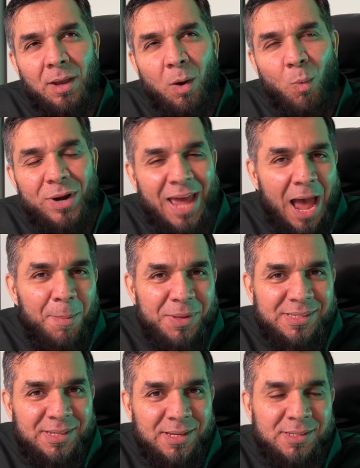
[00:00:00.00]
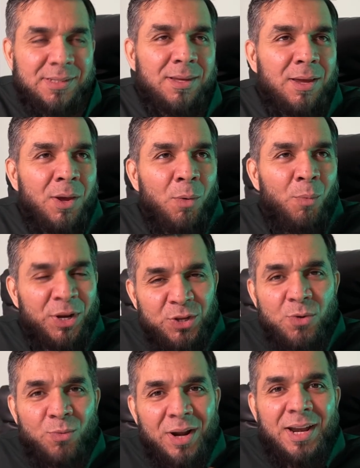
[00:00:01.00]
What happens is when
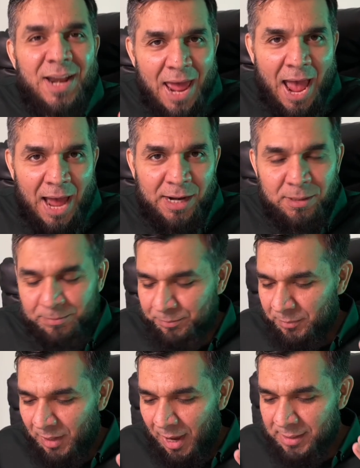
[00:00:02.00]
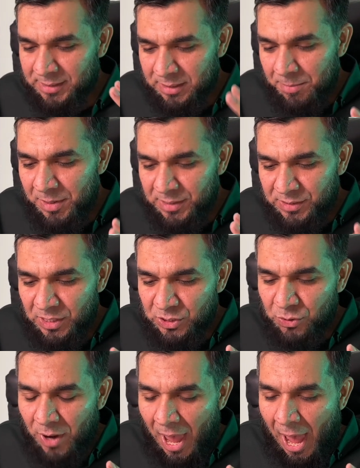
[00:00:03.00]
you run an ad and somebody sees
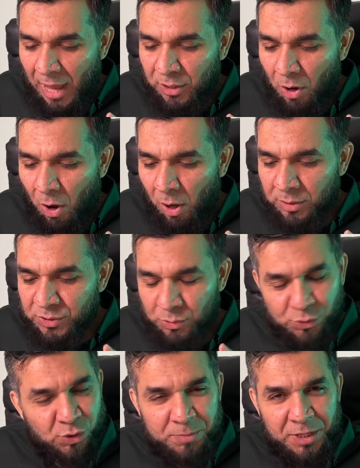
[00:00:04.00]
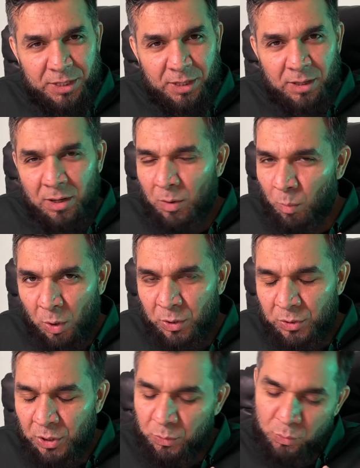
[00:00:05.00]
your ad on social media, what
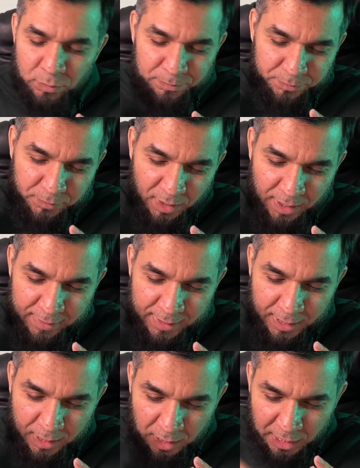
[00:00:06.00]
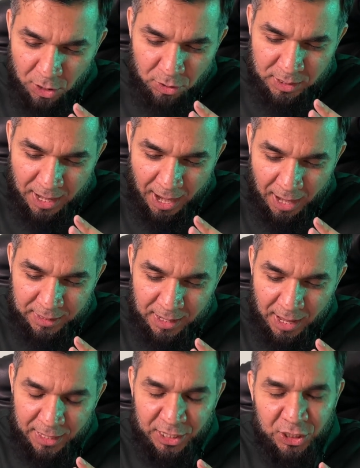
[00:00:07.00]
do? They click on the ad
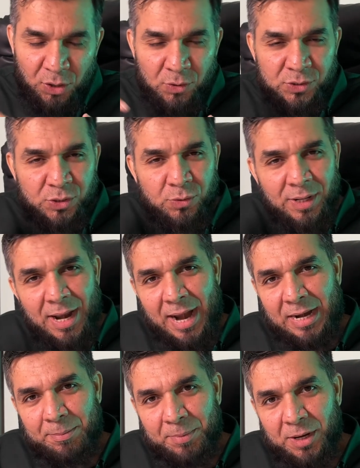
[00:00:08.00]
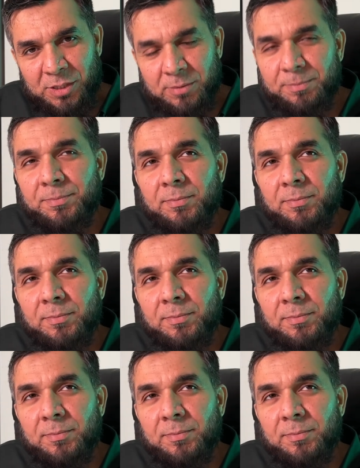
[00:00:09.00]
and it goes to the landing page.